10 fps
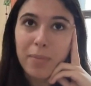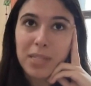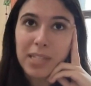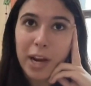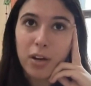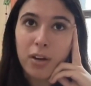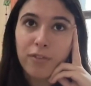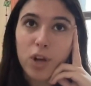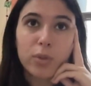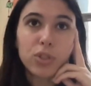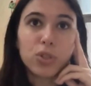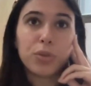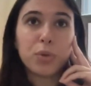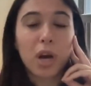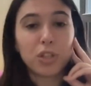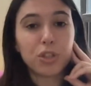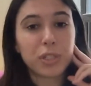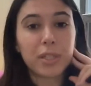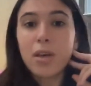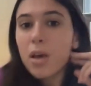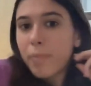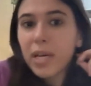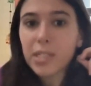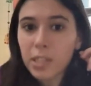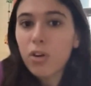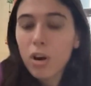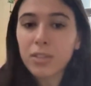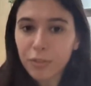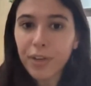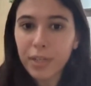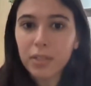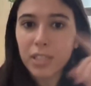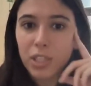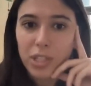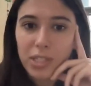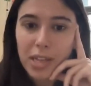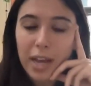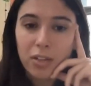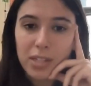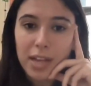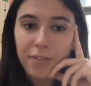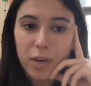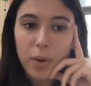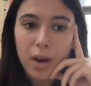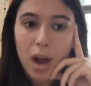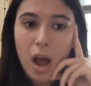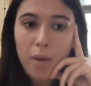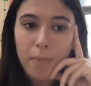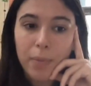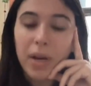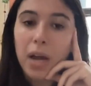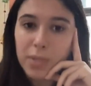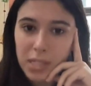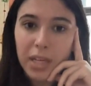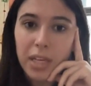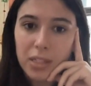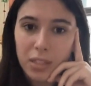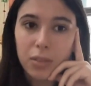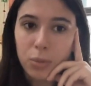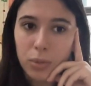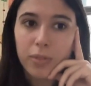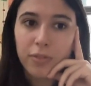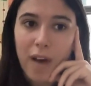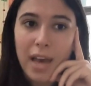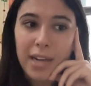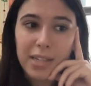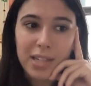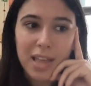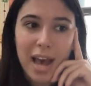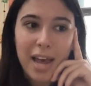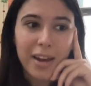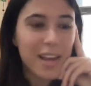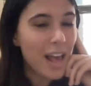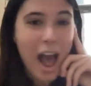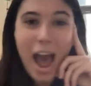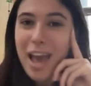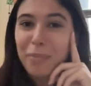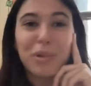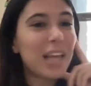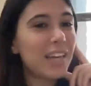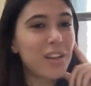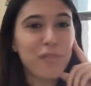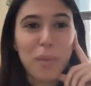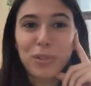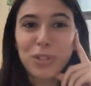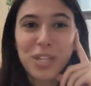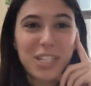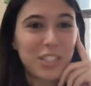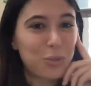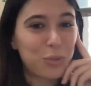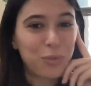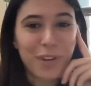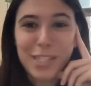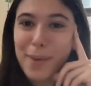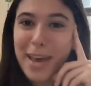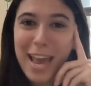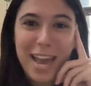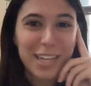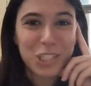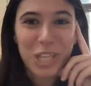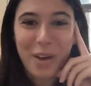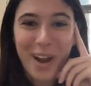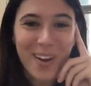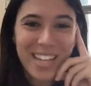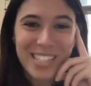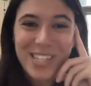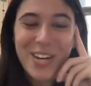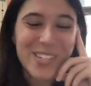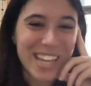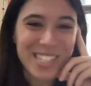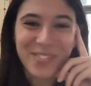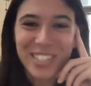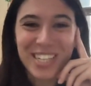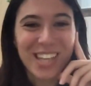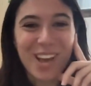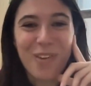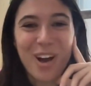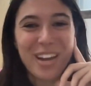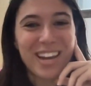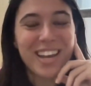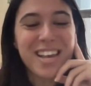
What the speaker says: be scared of going to a new country because there are different teaching styles everywhere. But I was lucky to find that I had plenty of opportunity to raise my hand and shout out answers as much as I wanted.